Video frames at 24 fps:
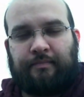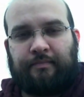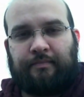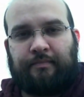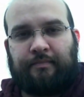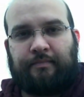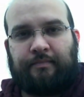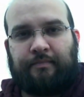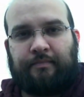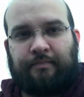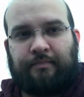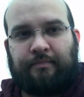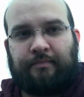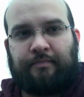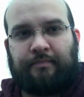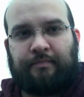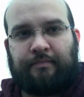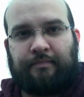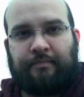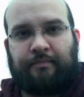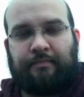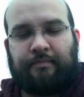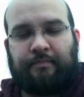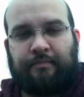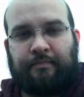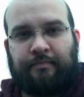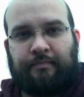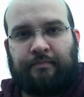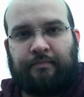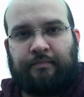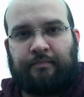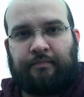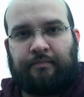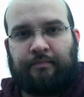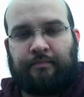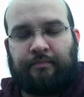
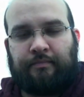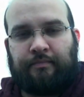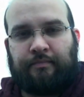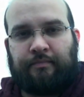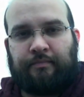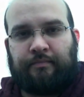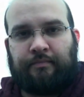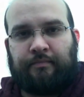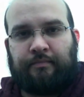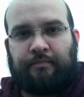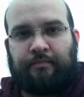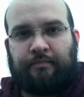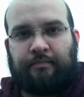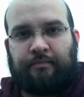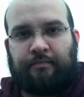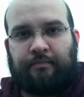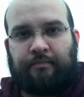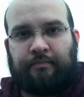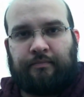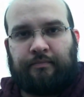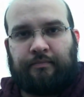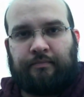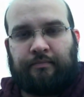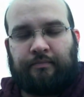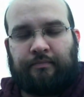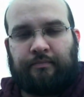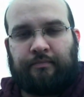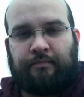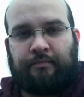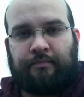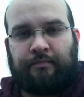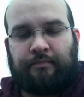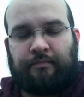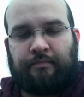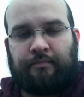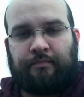
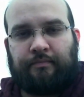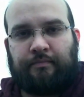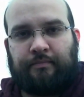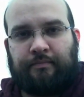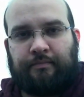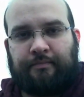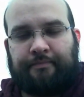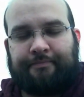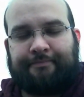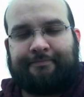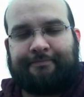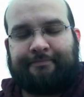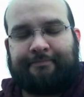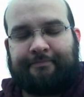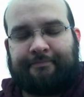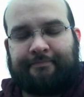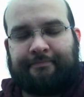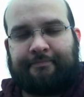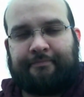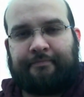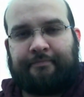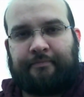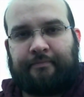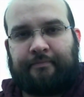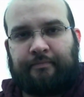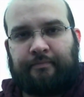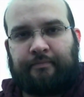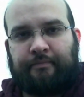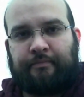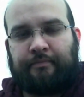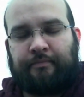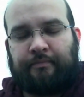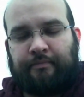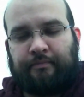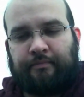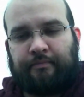
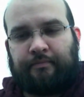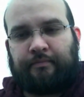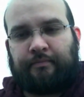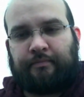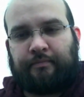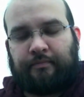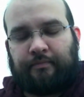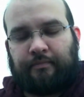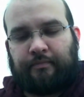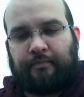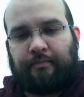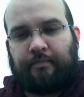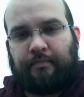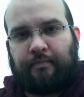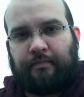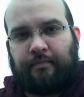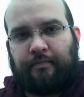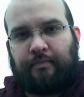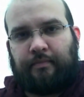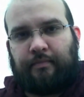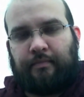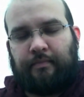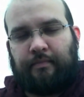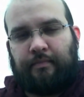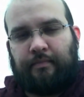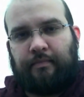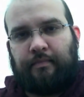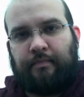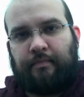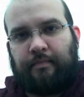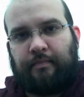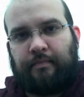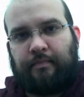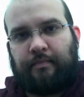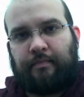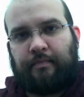
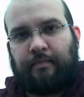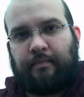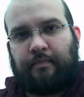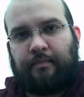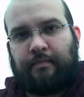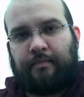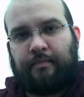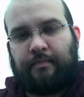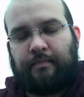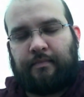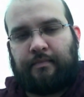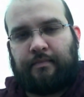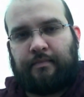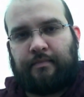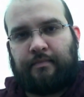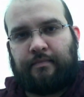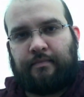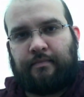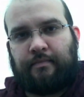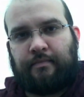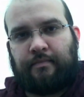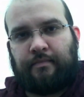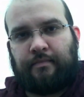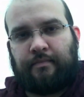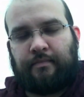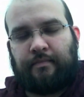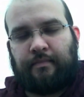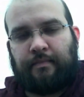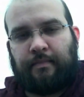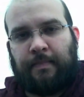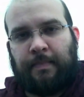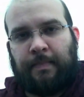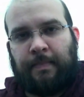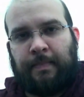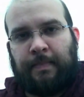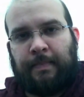
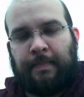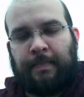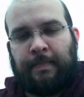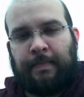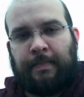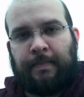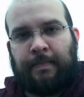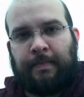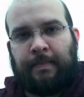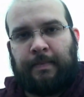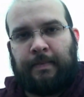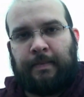This person isn't speaking.